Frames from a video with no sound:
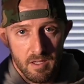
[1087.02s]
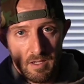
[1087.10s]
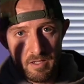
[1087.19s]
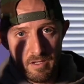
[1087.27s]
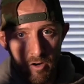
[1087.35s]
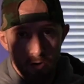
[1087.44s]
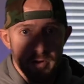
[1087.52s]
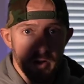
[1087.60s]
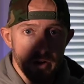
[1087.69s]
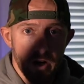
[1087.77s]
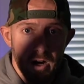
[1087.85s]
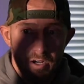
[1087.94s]

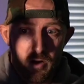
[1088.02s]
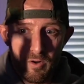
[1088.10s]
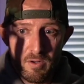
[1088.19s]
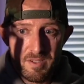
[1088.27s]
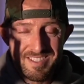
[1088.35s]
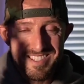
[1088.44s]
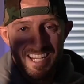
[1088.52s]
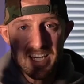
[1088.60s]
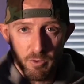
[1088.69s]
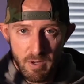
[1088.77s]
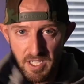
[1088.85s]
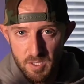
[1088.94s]
Jaromir Jágr, second
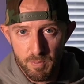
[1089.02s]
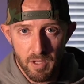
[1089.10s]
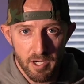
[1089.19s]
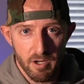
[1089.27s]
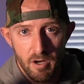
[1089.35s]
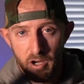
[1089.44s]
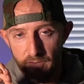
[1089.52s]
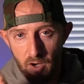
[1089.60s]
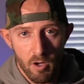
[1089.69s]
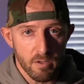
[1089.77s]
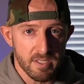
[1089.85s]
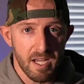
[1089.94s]
greatest player of
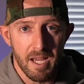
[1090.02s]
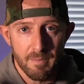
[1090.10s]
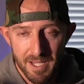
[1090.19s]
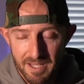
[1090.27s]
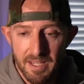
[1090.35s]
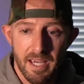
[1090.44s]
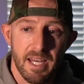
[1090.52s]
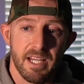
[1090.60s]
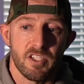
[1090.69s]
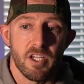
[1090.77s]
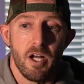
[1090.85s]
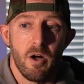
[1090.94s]
all time in the
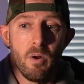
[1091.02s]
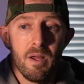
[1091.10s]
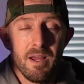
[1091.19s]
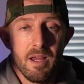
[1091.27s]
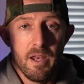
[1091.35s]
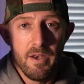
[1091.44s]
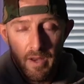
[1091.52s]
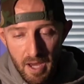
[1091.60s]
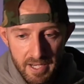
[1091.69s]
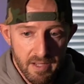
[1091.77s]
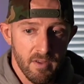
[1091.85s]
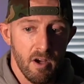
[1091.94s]
NHL,
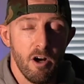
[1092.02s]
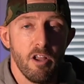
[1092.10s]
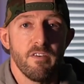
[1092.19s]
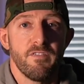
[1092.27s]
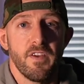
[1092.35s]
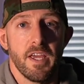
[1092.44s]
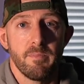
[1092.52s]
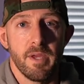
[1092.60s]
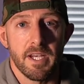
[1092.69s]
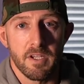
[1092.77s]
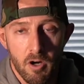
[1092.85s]
not in the Hall of Fame yet.